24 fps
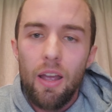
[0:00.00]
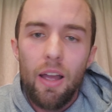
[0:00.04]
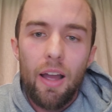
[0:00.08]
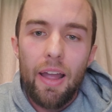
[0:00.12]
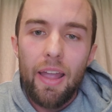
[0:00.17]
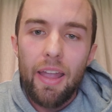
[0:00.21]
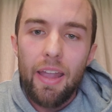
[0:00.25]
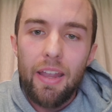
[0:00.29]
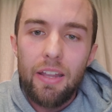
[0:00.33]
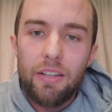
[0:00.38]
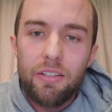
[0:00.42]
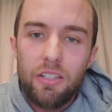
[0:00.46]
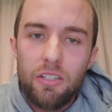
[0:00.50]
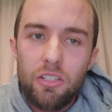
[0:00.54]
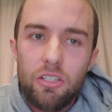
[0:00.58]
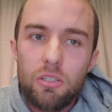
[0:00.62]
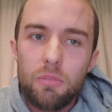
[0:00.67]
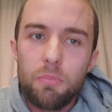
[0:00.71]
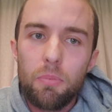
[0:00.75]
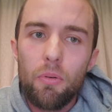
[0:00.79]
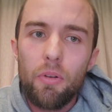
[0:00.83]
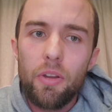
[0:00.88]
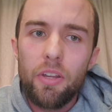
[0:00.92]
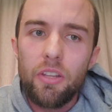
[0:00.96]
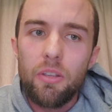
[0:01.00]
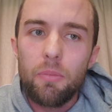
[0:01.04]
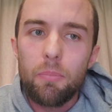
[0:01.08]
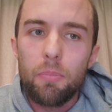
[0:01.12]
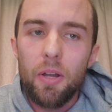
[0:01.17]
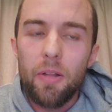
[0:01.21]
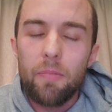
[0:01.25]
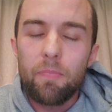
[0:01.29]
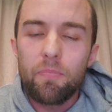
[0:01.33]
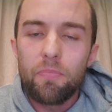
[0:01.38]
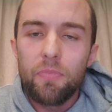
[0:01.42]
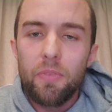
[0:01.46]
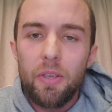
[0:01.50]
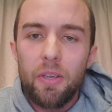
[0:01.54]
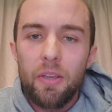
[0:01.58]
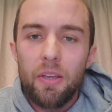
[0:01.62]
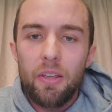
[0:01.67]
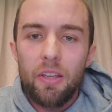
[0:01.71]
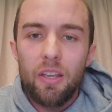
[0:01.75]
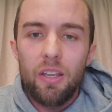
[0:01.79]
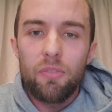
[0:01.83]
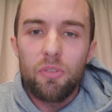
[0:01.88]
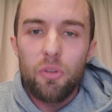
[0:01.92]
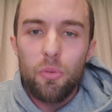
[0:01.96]
I hate to disappoint you, but
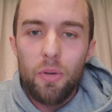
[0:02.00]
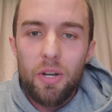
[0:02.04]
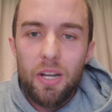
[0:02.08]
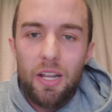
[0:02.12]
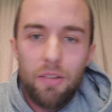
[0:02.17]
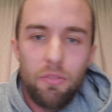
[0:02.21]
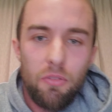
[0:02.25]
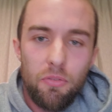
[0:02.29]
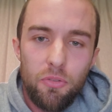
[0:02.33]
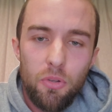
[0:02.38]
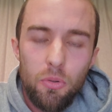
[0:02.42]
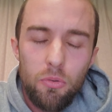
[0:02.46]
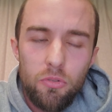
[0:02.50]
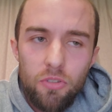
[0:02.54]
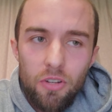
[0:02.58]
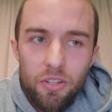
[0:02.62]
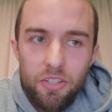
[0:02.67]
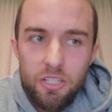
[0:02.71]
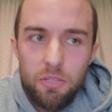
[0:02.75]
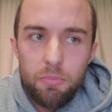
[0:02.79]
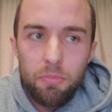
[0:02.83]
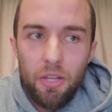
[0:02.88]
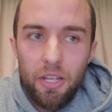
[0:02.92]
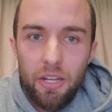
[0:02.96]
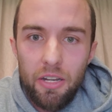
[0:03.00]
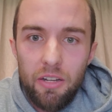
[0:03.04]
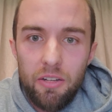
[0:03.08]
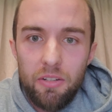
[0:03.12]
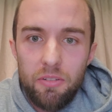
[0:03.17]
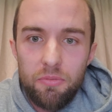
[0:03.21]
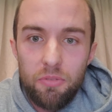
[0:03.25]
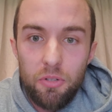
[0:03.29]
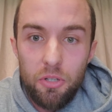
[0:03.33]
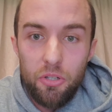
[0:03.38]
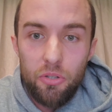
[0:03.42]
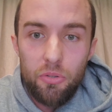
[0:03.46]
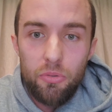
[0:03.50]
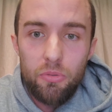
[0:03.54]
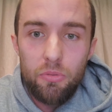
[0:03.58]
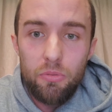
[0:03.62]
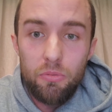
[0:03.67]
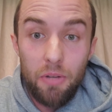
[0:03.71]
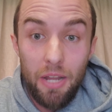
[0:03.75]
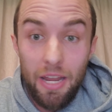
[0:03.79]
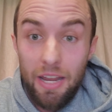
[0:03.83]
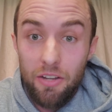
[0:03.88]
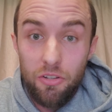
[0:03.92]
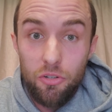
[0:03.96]
if you want to have a future on this planet for
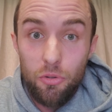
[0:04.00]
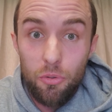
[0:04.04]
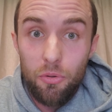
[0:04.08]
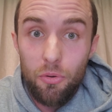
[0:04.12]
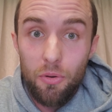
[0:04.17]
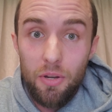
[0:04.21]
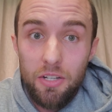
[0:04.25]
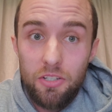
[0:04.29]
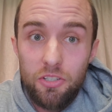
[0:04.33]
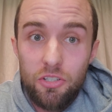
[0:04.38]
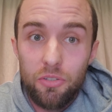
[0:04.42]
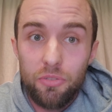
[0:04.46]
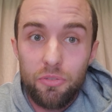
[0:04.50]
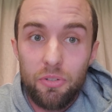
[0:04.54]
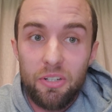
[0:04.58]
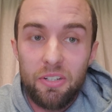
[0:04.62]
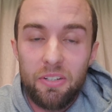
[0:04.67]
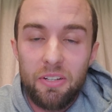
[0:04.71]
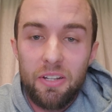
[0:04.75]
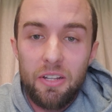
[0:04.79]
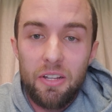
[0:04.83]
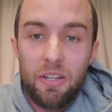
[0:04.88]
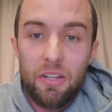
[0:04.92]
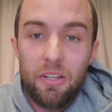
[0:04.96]
you and your grandchildren,